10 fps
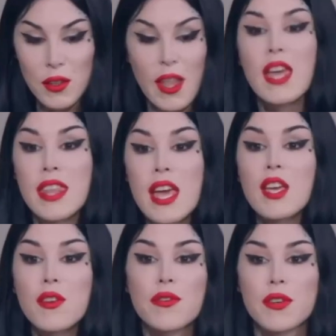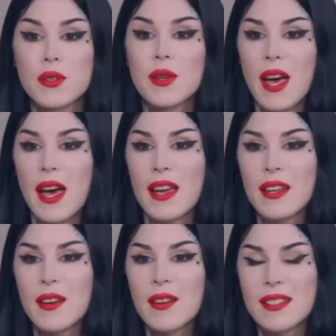yeah. th thank you for doing that,
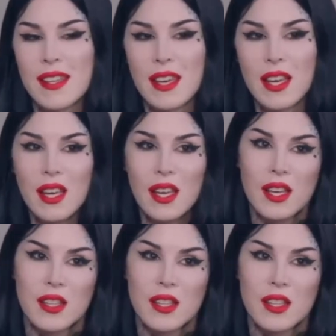you know? And it's like,